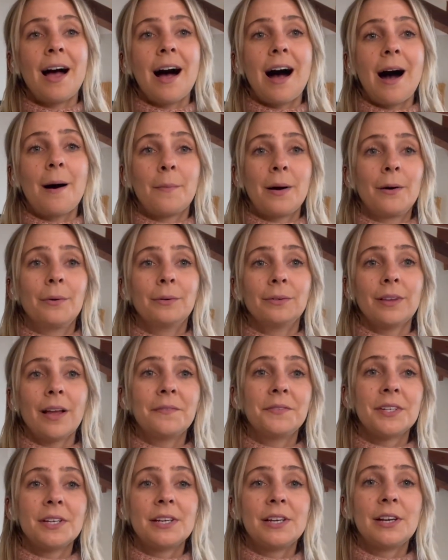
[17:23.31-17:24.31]
I would love
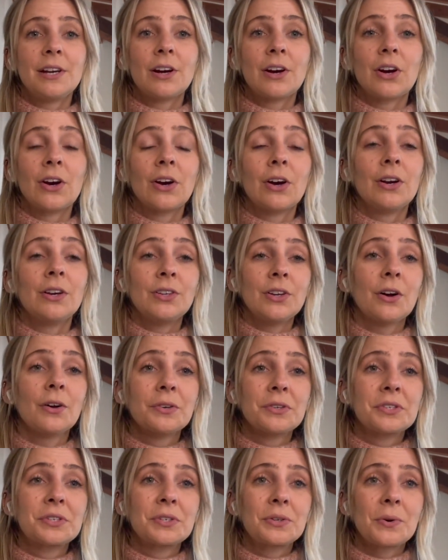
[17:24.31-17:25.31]
to hear
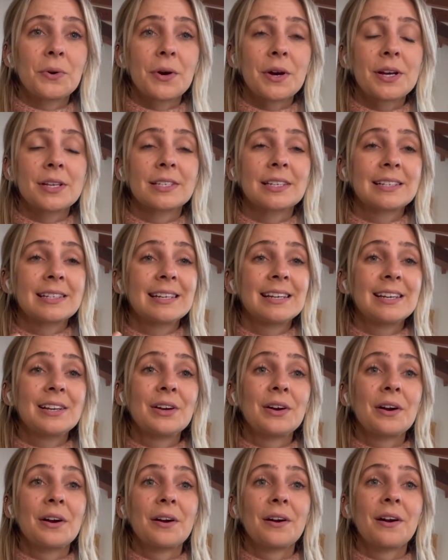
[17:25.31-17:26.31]
y'all's stories and to
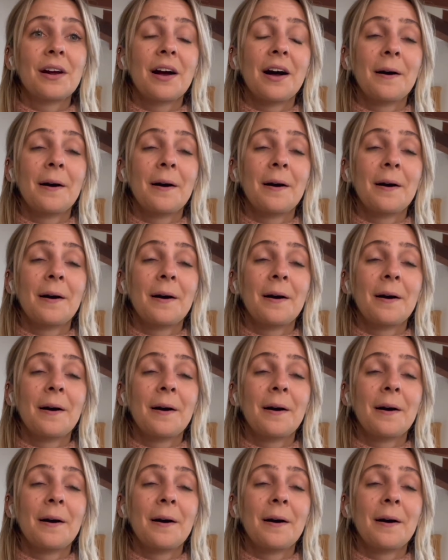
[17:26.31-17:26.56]
hear